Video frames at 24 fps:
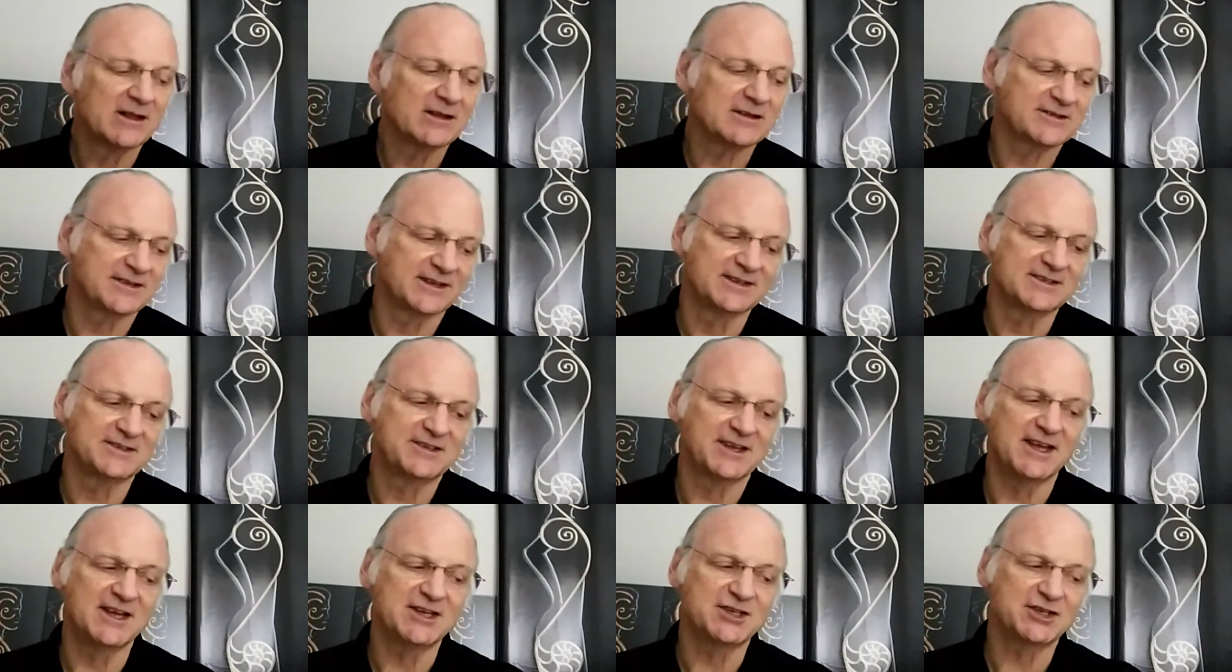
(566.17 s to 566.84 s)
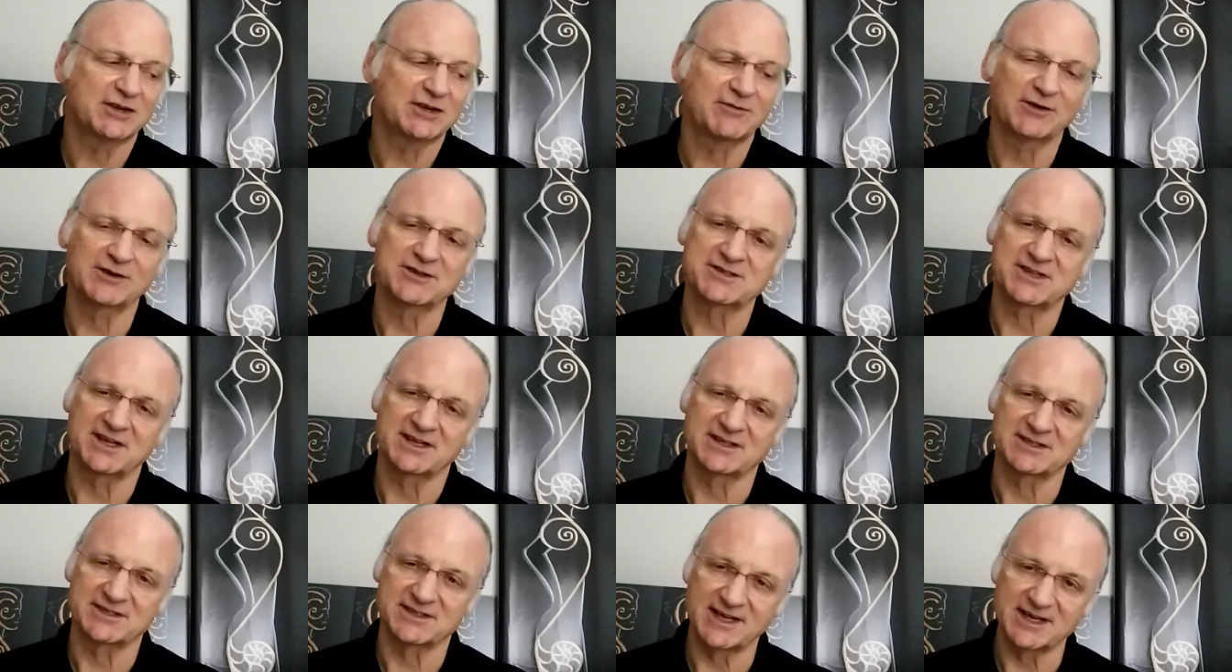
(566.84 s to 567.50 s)
sensation for
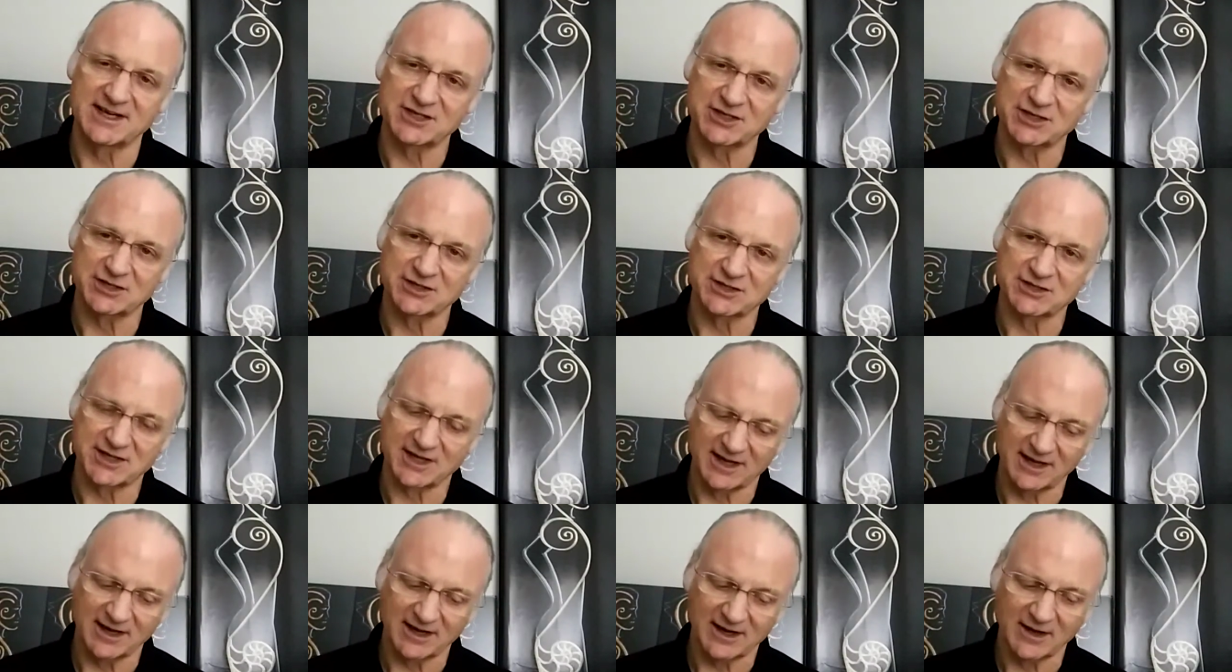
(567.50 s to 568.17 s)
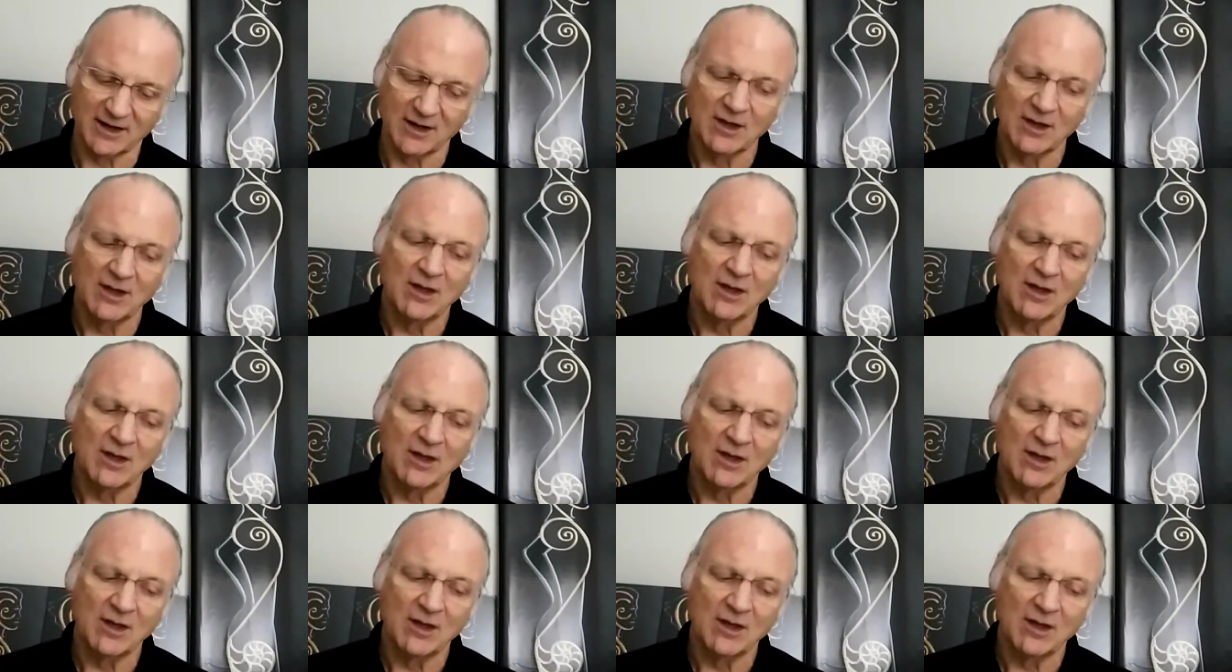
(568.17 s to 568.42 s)
sensation's sake,